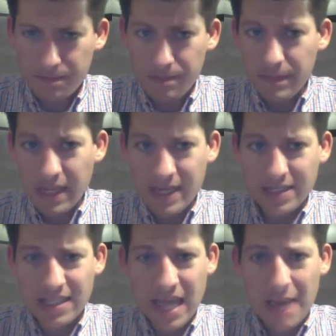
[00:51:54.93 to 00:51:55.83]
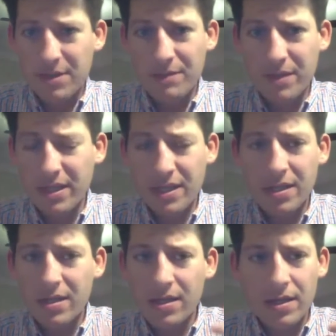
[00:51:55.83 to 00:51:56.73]
And it just happened to
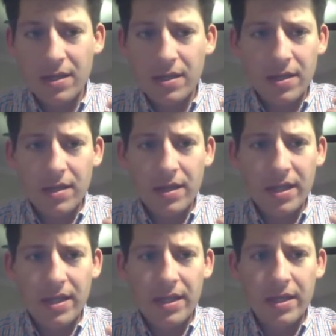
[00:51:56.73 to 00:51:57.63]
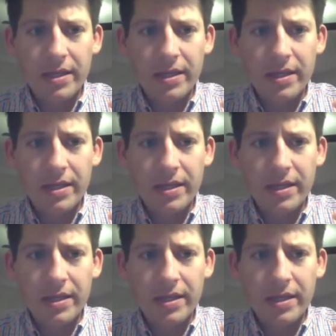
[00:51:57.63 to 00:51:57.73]
be the,